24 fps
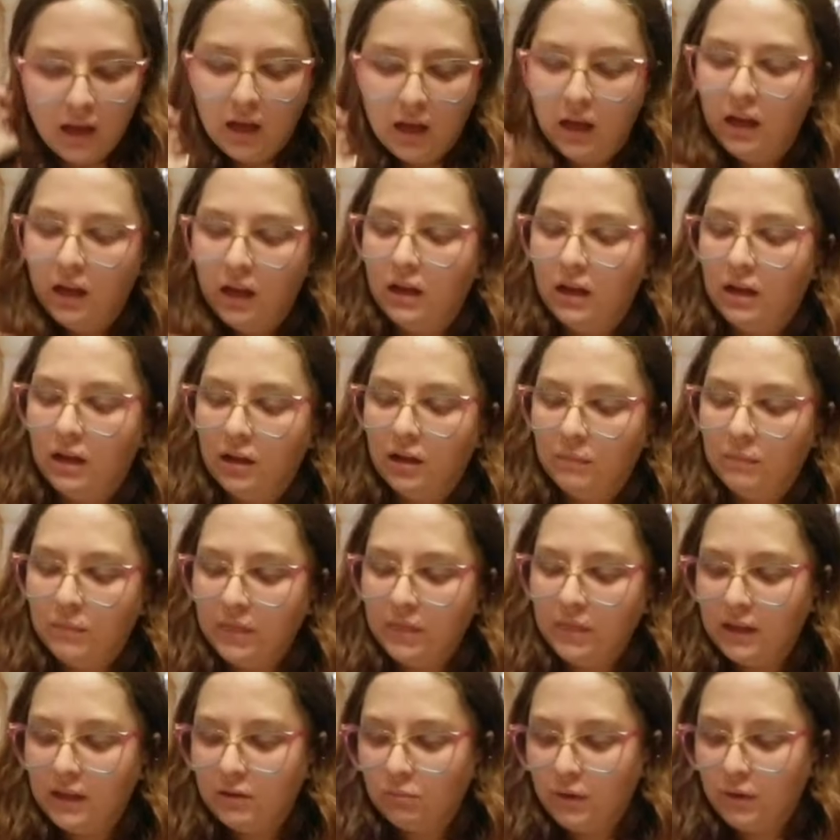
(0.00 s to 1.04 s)

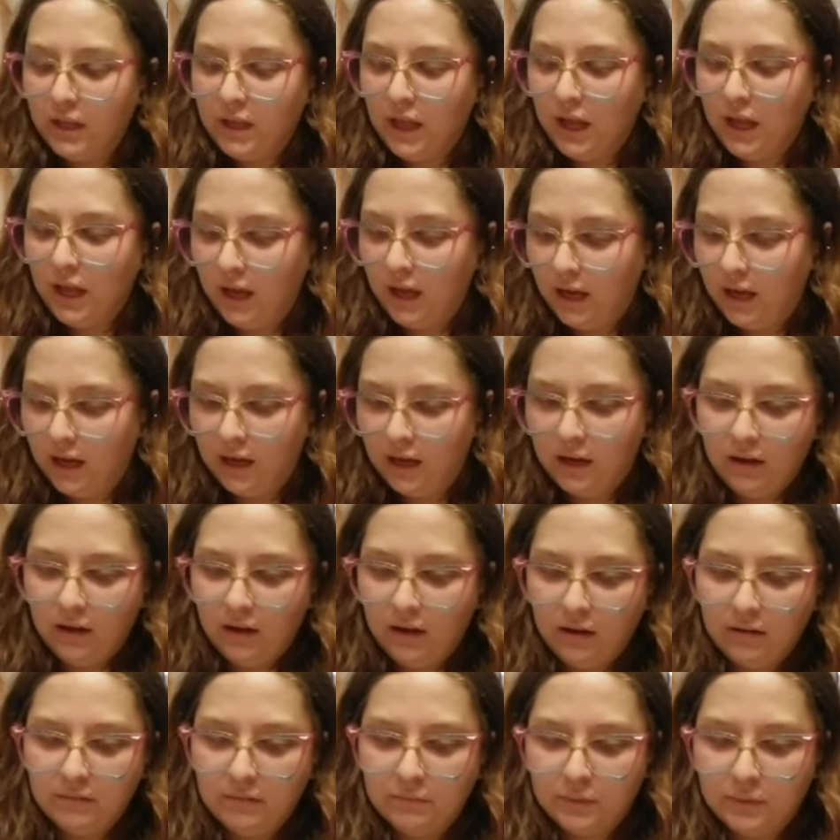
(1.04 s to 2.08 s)
Then we
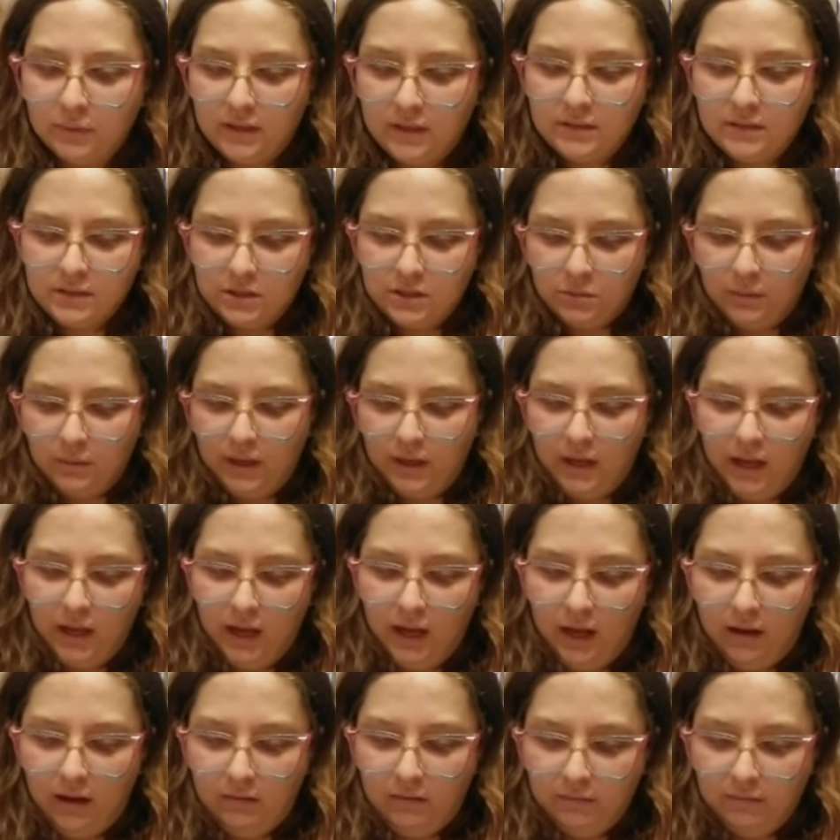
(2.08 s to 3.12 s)
have, what else do I
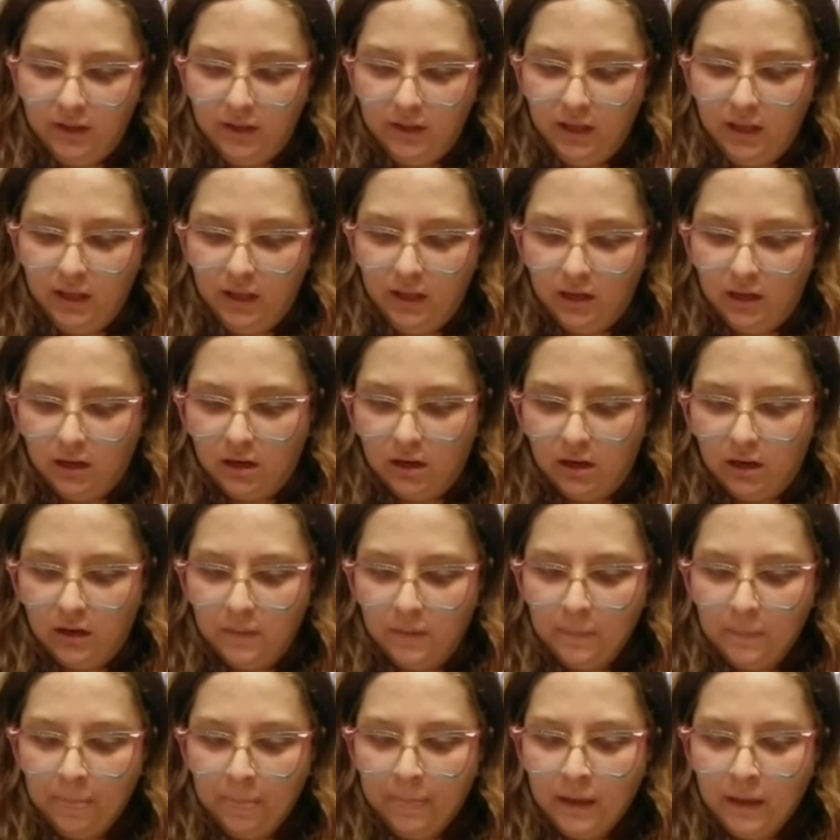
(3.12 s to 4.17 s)
have
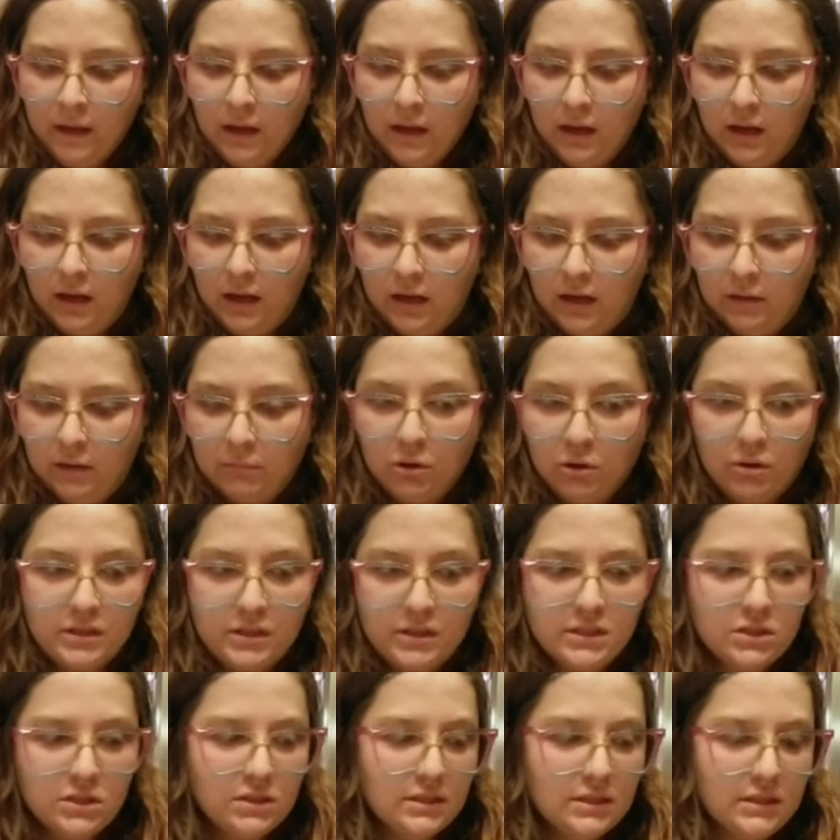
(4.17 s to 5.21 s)
here?
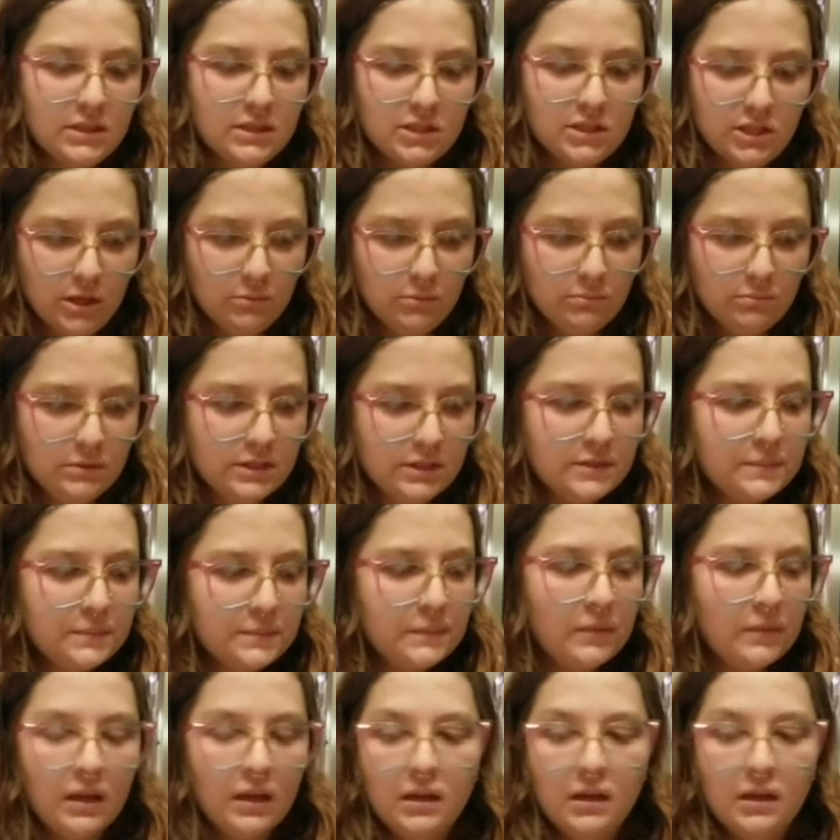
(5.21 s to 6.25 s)
Crystals and stones.
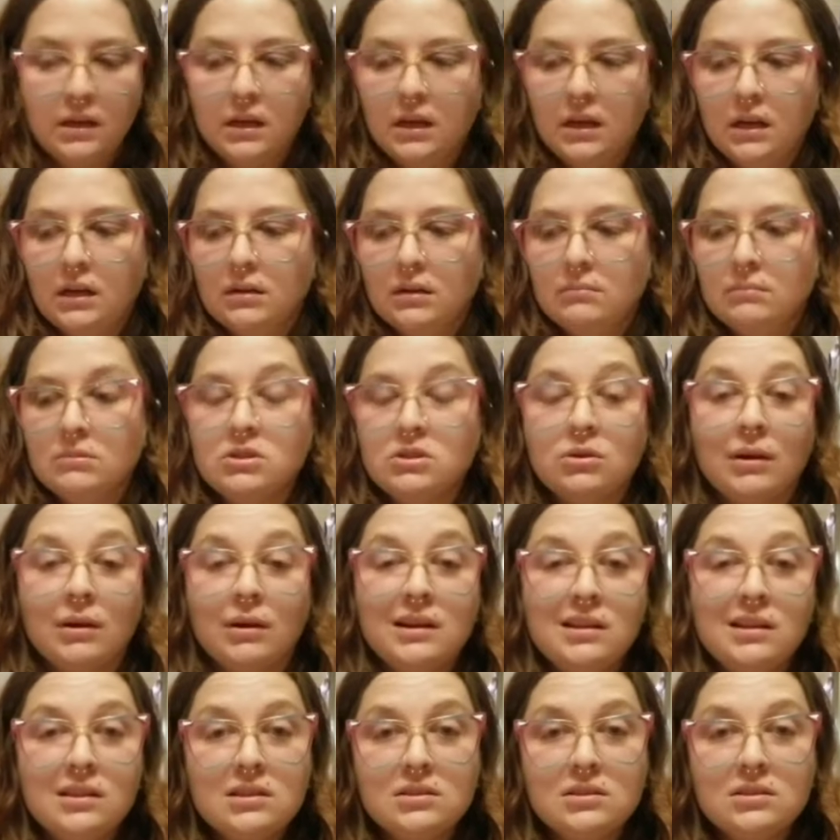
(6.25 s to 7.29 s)
So I
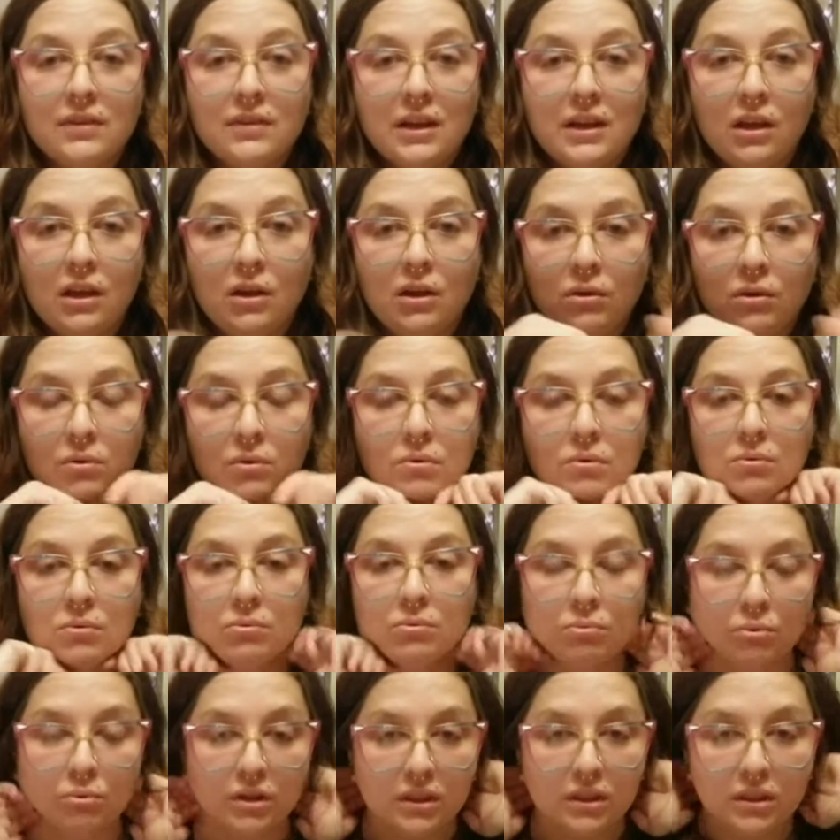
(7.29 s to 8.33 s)
did this video
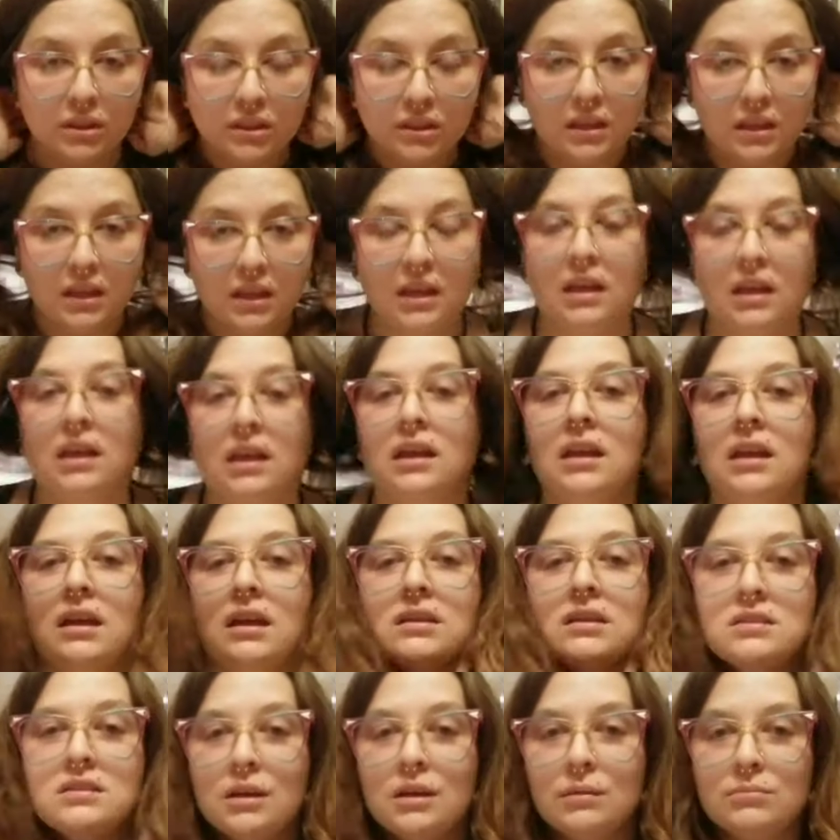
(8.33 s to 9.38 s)
with the
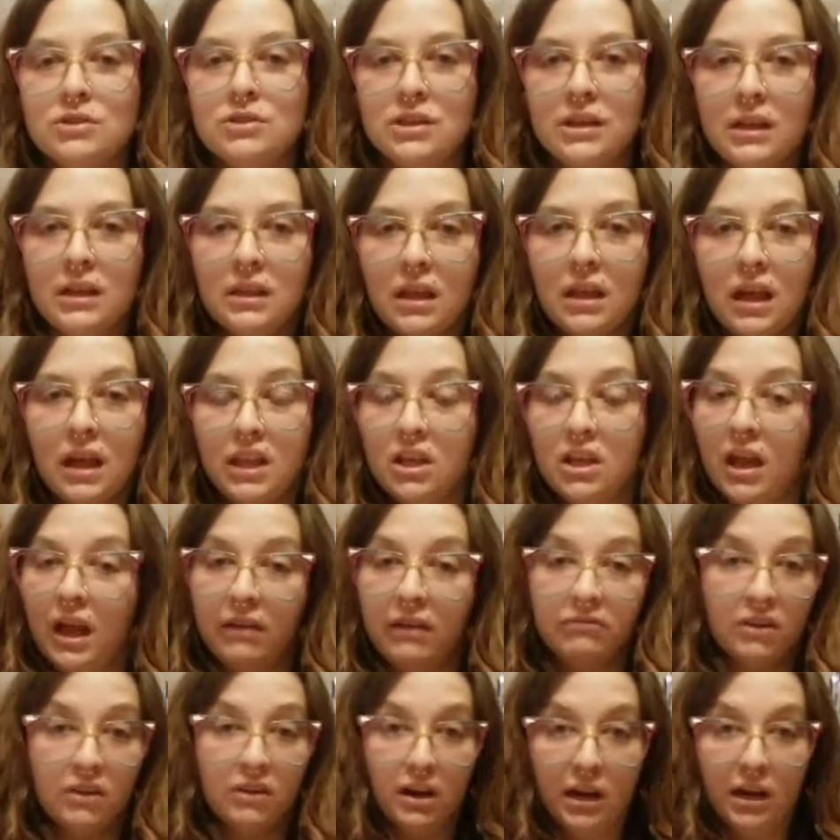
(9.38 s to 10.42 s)
assumption that you
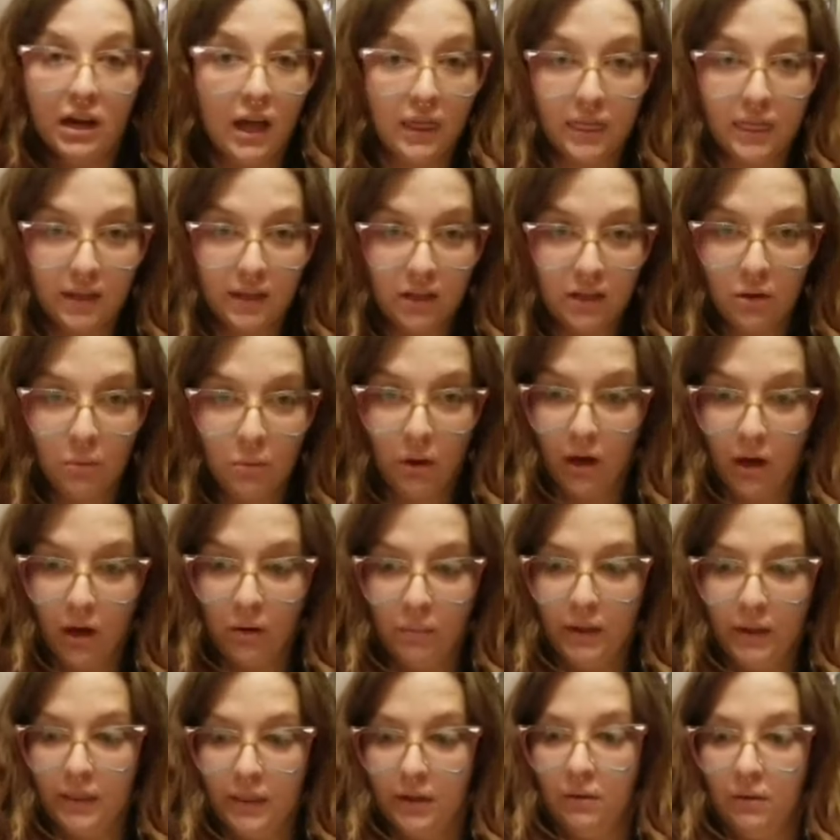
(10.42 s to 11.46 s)
have nothing to
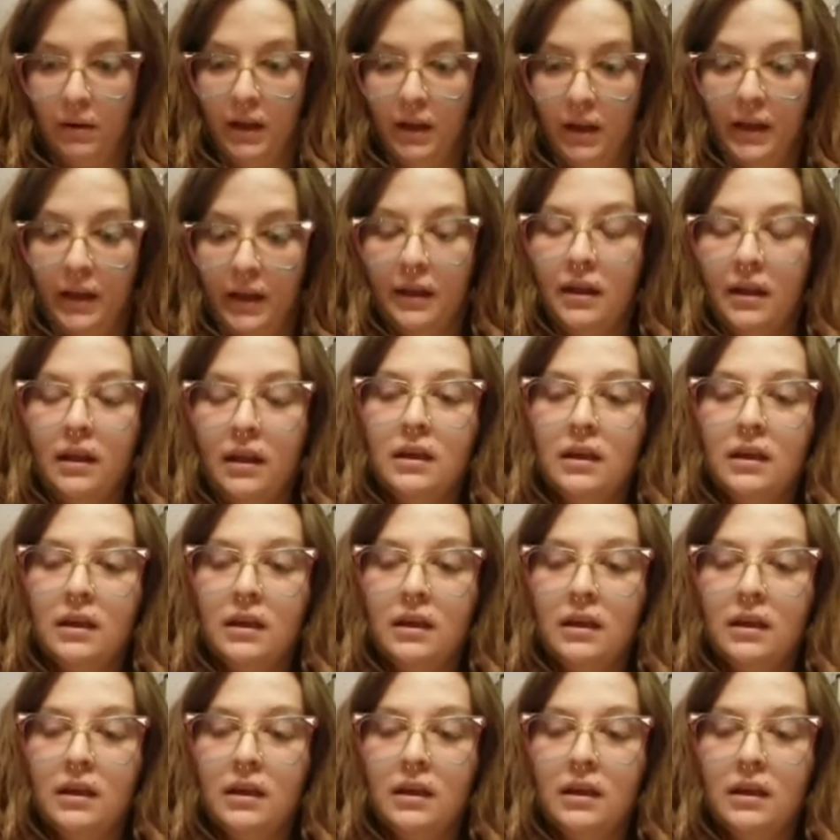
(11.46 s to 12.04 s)
work with, okay?